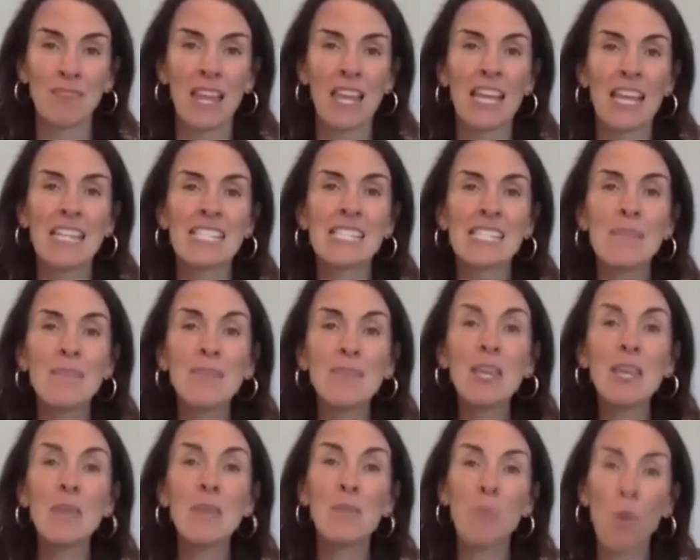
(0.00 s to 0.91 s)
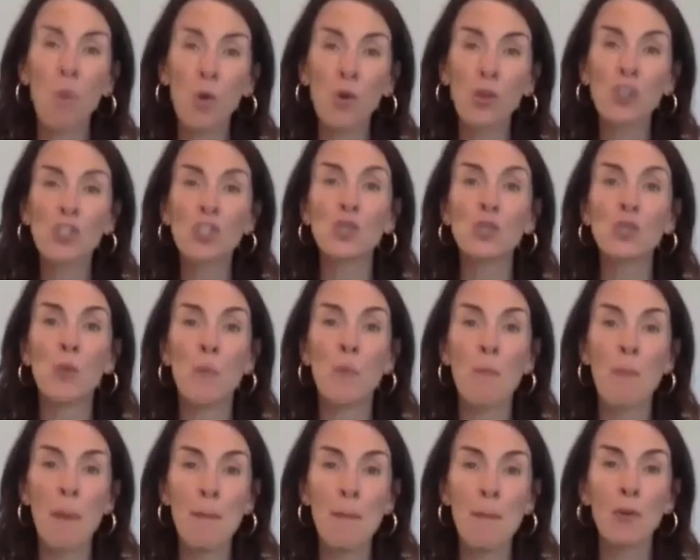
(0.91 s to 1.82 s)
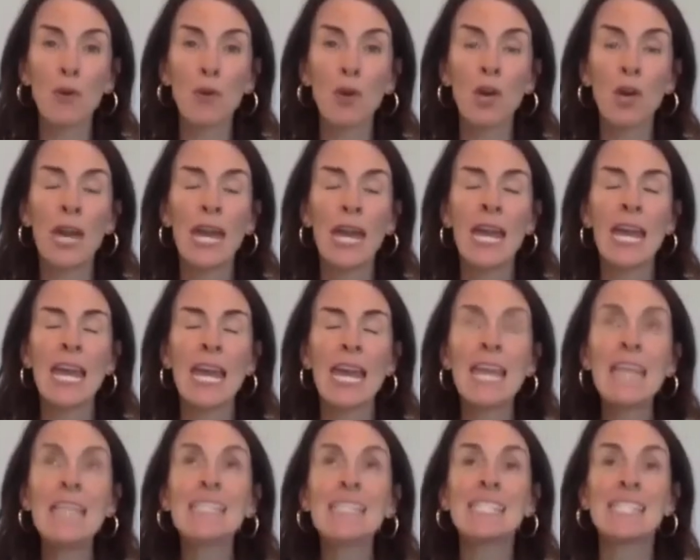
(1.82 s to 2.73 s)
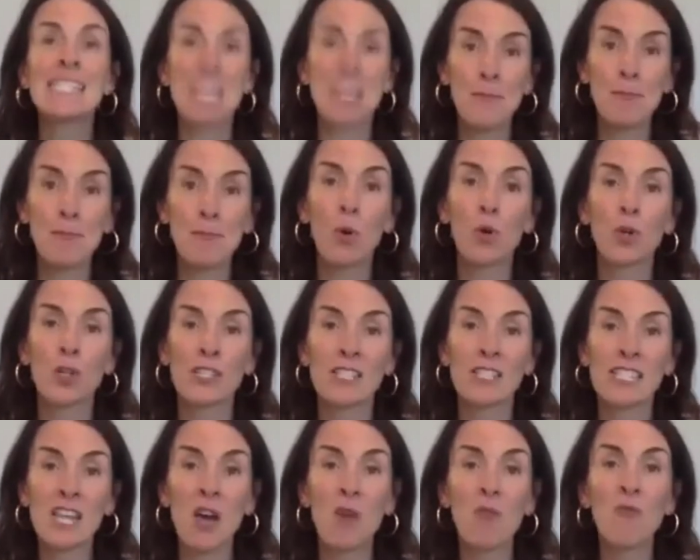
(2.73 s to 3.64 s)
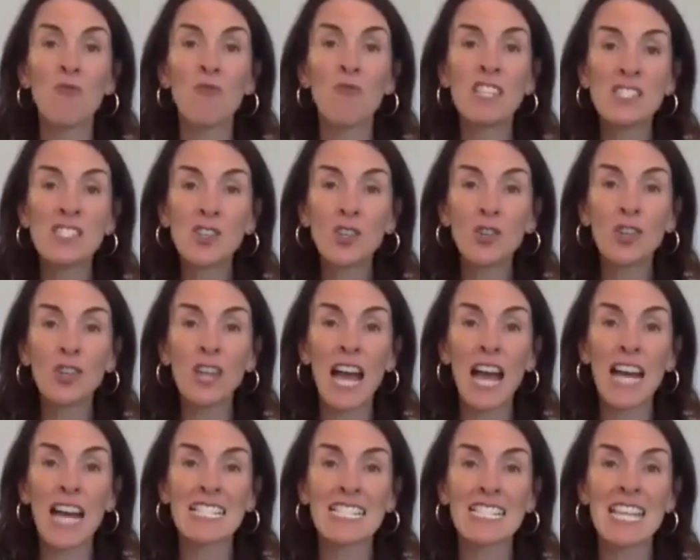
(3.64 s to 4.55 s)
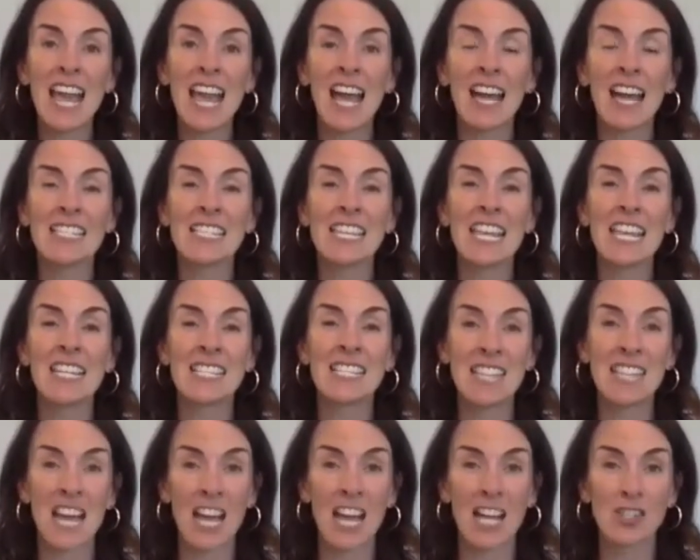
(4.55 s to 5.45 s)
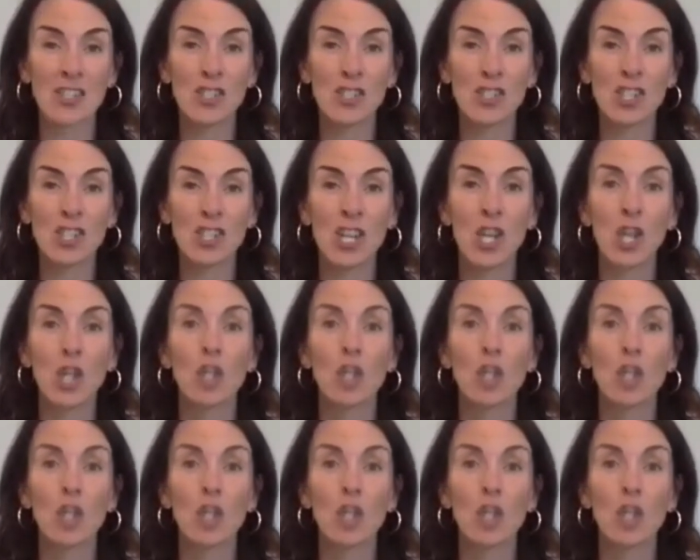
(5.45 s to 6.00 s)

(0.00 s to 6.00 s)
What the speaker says: Something important to remember is the importance of physical contact and touch.